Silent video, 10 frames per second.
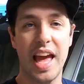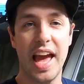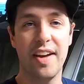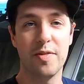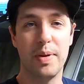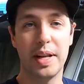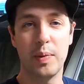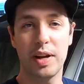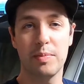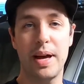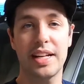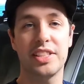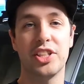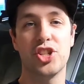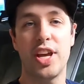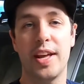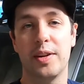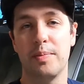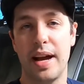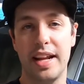Hey everybody, welcome back to the
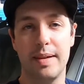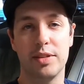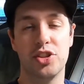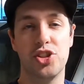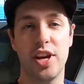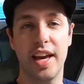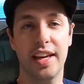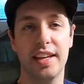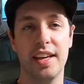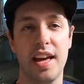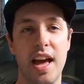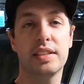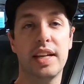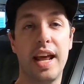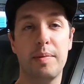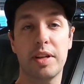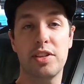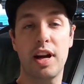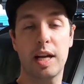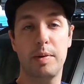channel. My name is Jay. Today I'm going to
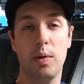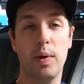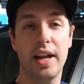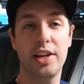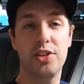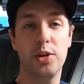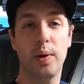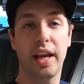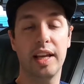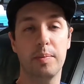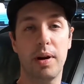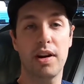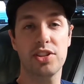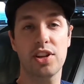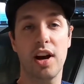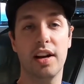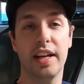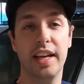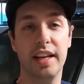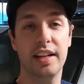talk about what I do when I get a parts car
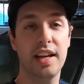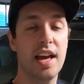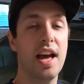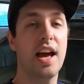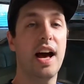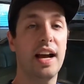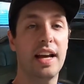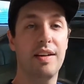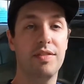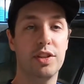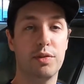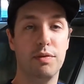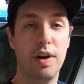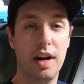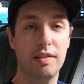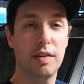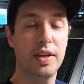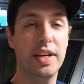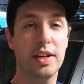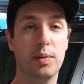in. I have this Volvo
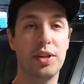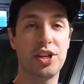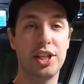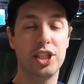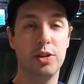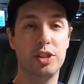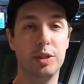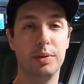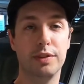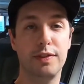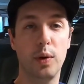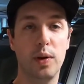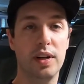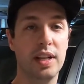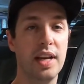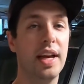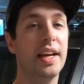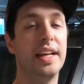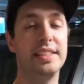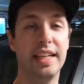here, which I showed you before.
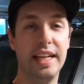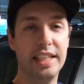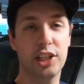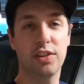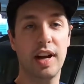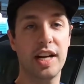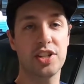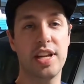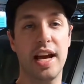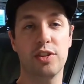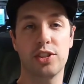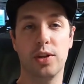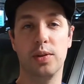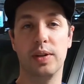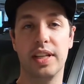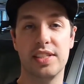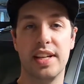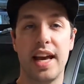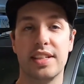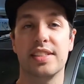It's in the garage now, so it's the
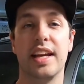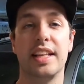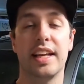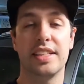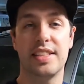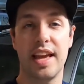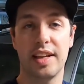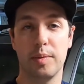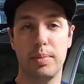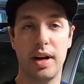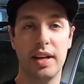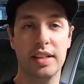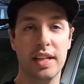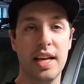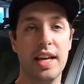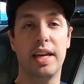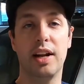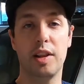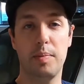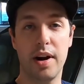next thing that gets taken apart. Get
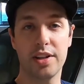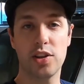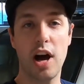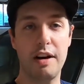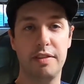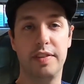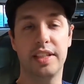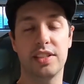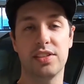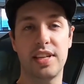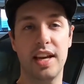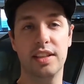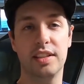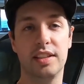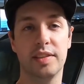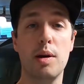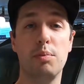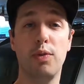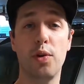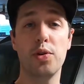all the parts off of it to sell.
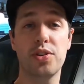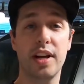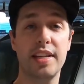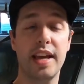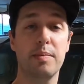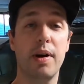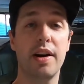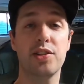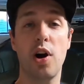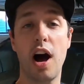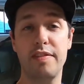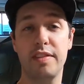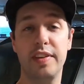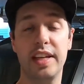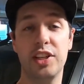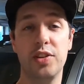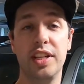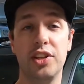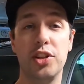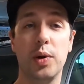Before you start taking parts off of it, you
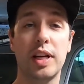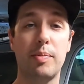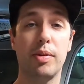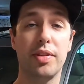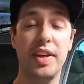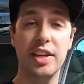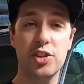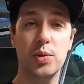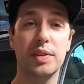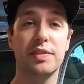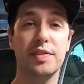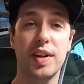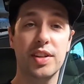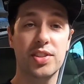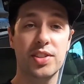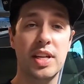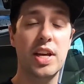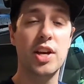need to do a couple things to it first.